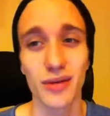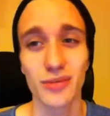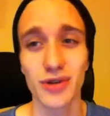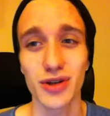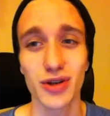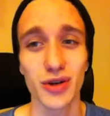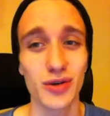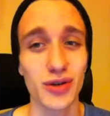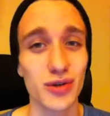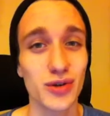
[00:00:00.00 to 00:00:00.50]

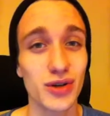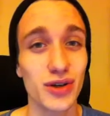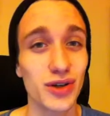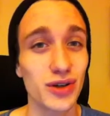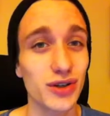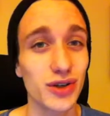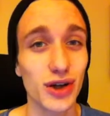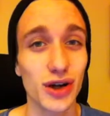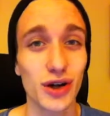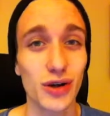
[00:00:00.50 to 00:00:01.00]
You
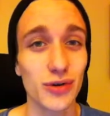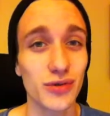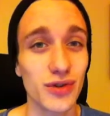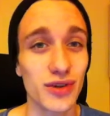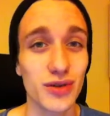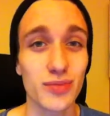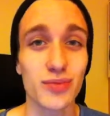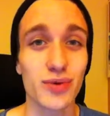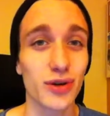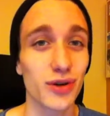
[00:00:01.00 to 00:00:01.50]
could go
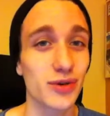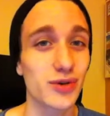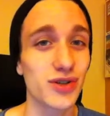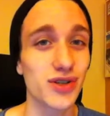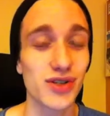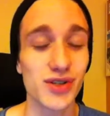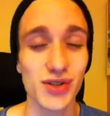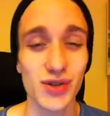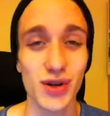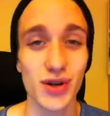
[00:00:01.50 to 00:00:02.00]
the
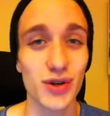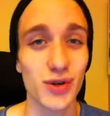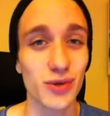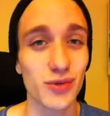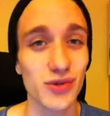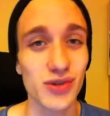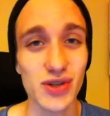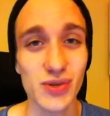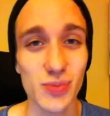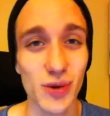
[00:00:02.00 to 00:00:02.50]
approach and start your
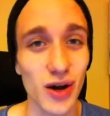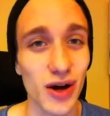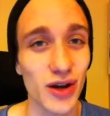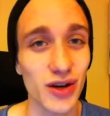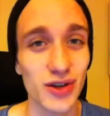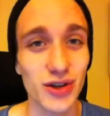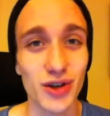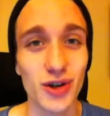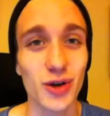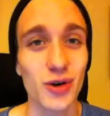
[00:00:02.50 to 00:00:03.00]
own spa
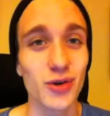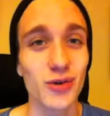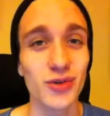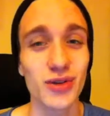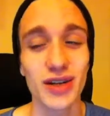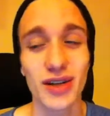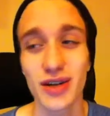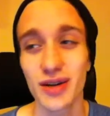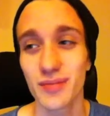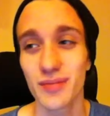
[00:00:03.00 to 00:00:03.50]
in your
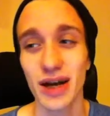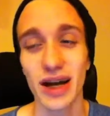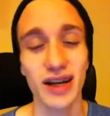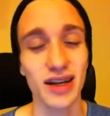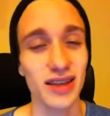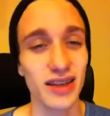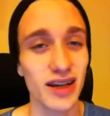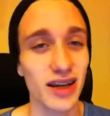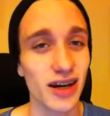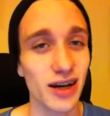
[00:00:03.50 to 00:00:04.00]
own
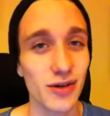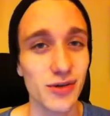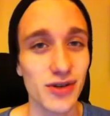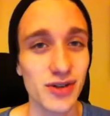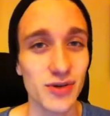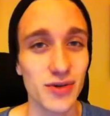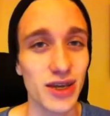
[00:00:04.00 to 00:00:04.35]
back of the house,